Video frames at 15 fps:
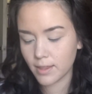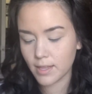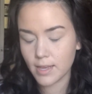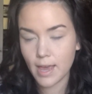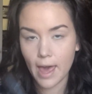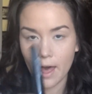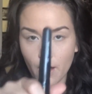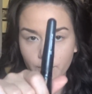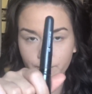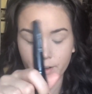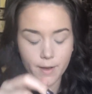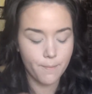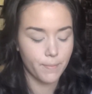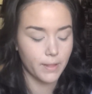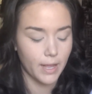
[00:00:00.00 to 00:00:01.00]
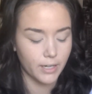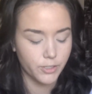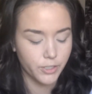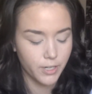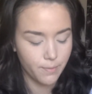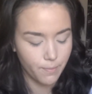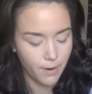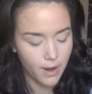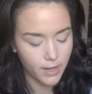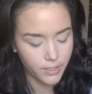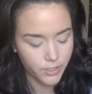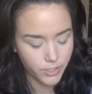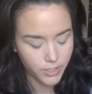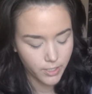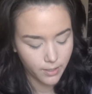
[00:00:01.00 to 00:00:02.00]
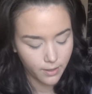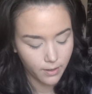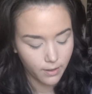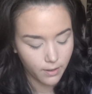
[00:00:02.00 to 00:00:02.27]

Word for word: the e.l.f. Complexion Brush.